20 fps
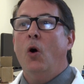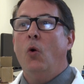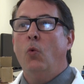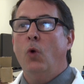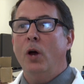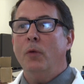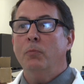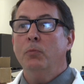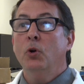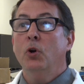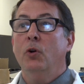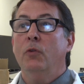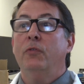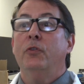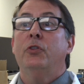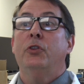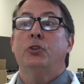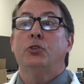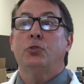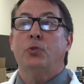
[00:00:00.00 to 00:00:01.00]
what move
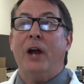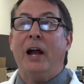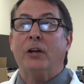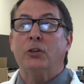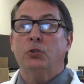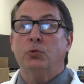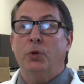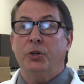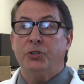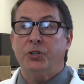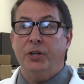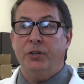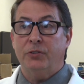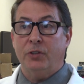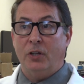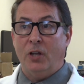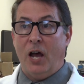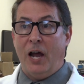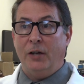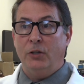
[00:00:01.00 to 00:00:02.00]
the track switch is
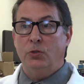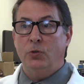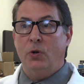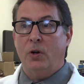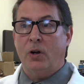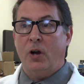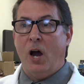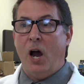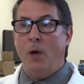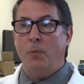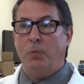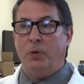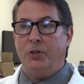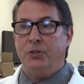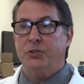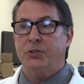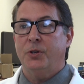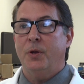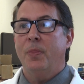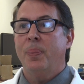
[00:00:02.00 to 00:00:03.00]
aligned to
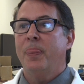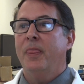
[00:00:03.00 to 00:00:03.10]
accomplish.